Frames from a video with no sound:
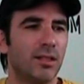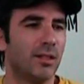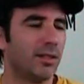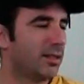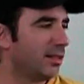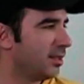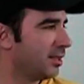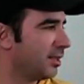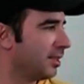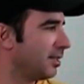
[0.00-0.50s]

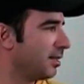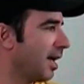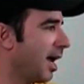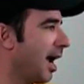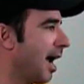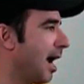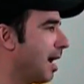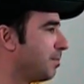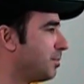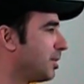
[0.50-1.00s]
This is
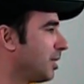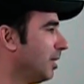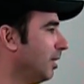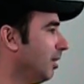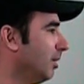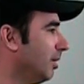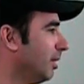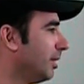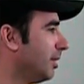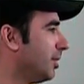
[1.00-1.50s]

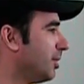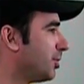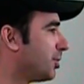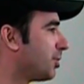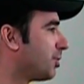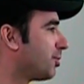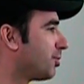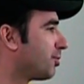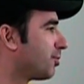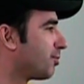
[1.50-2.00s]
absolutely
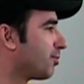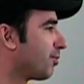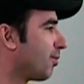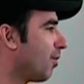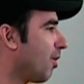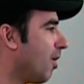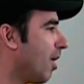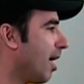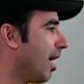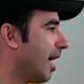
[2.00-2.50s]

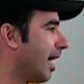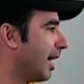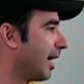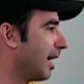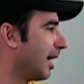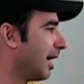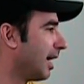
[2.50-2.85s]
destroying